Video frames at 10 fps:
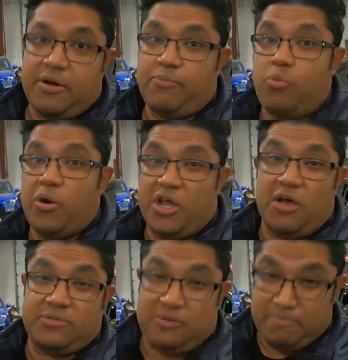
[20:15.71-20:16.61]
But when it
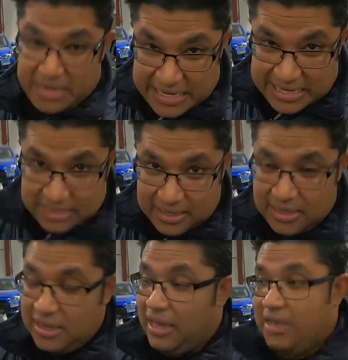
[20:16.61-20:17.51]
comes to me,
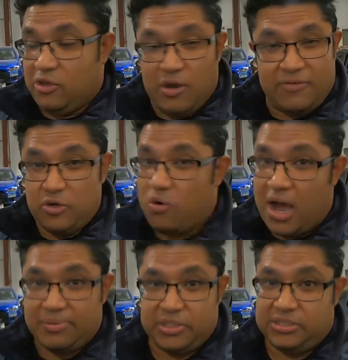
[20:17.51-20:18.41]
you have two
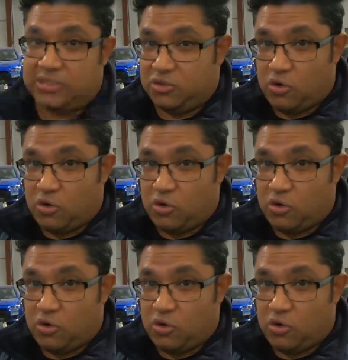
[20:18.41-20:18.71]
options,